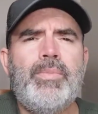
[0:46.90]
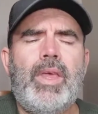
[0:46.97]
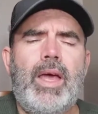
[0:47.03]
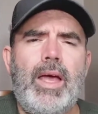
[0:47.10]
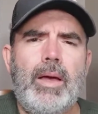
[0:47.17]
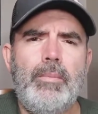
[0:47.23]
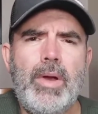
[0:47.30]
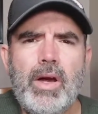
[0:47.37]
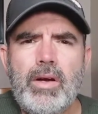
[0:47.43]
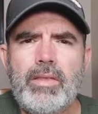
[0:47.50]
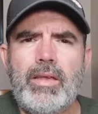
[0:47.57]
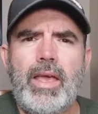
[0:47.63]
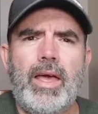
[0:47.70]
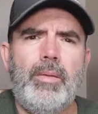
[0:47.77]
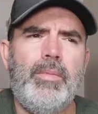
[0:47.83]
And
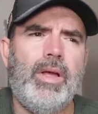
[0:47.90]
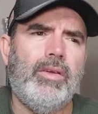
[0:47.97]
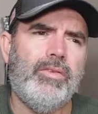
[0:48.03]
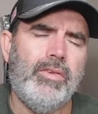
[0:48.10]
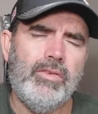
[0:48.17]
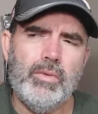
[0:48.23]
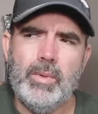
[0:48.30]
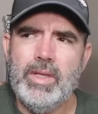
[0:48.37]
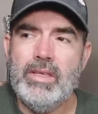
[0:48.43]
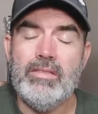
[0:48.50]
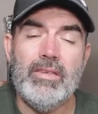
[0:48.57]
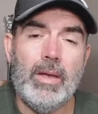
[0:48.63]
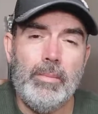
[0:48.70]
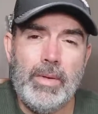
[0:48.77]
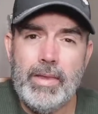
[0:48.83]
Meredith Cam Nelson is the one that
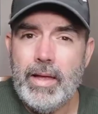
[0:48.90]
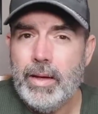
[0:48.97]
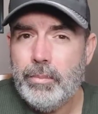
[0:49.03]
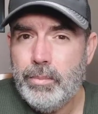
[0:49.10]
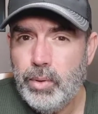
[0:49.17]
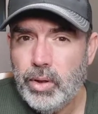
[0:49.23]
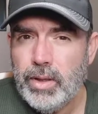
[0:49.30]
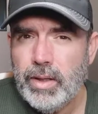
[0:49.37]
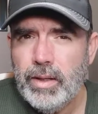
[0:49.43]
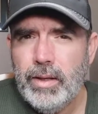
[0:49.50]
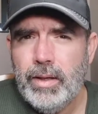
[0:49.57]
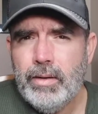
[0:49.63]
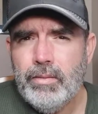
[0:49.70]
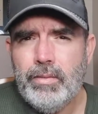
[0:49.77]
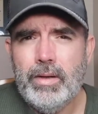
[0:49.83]
sent me that book.
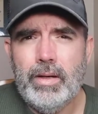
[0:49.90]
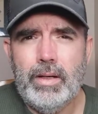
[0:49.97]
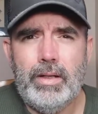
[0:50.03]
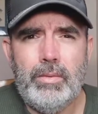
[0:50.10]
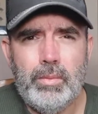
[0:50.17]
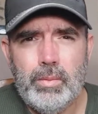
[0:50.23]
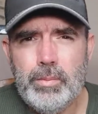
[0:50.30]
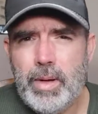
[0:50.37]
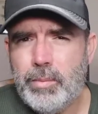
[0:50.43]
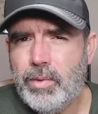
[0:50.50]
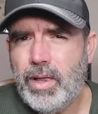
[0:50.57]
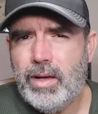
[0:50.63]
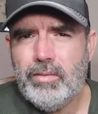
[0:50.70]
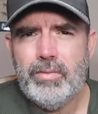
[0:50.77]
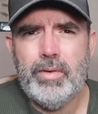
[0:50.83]
Uh, you
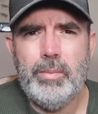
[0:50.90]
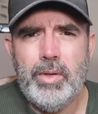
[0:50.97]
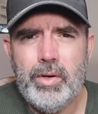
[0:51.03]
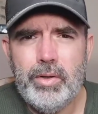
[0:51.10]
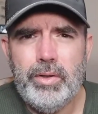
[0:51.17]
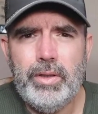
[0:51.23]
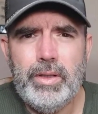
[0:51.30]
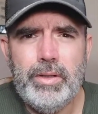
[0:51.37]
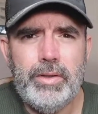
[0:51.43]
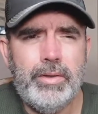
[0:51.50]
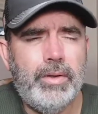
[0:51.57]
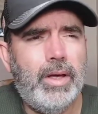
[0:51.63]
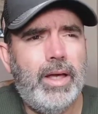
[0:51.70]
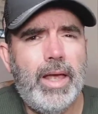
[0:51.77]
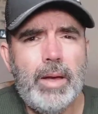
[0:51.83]
remember that from an
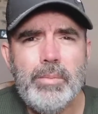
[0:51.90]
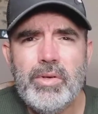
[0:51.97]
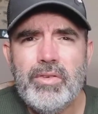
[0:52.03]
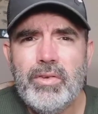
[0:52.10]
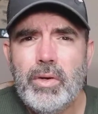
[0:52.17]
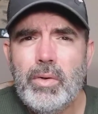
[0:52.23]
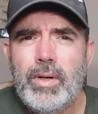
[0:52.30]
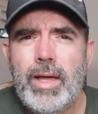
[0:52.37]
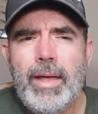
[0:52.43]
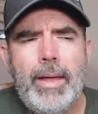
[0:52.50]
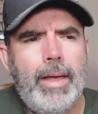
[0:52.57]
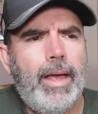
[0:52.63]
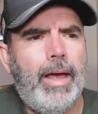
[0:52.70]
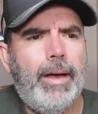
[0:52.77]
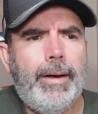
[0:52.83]
earlier uh, episode.
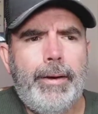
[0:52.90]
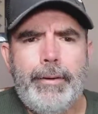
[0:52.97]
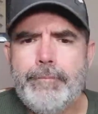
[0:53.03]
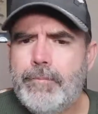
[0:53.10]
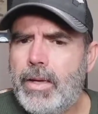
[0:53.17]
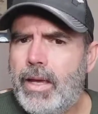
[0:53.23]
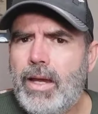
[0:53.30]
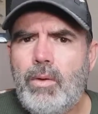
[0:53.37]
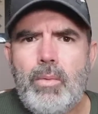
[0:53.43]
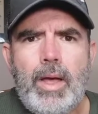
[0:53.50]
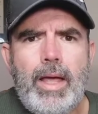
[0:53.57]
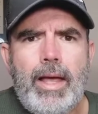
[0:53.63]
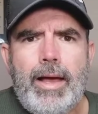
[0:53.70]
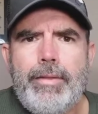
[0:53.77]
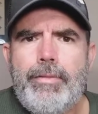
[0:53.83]
Uh,
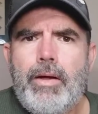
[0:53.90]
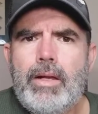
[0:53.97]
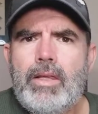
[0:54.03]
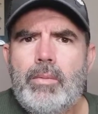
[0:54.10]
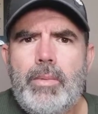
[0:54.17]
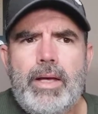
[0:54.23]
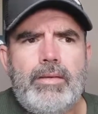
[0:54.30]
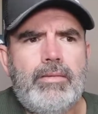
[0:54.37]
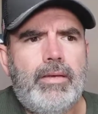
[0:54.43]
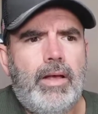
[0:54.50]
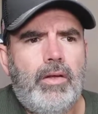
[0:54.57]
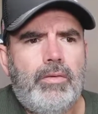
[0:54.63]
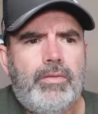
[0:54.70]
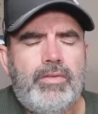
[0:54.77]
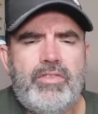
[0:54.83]
anyway, I thought to
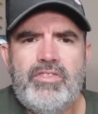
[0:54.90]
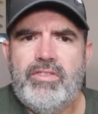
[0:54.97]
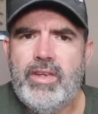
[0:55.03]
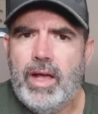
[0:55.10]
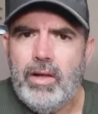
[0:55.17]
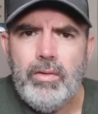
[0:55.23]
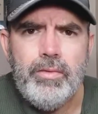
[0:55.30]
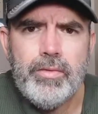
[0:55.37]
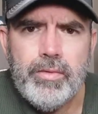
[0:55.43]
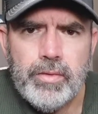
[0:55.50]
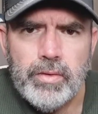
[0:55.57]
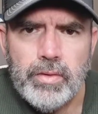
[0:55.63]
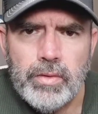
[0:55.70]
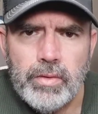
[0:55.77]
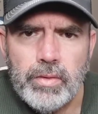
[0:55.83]
myself, self?
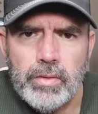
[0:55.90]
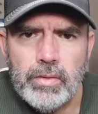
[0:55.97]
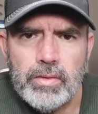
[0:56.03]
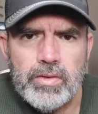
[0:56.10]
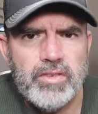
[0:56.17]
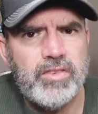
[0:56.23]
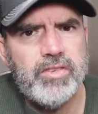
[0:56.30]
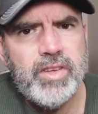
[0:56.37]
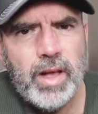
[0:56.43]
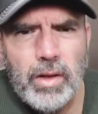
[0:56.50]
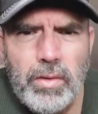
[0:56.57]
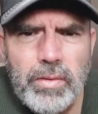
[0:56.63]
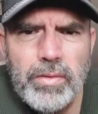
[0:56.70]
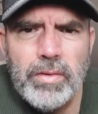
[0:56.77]
Self?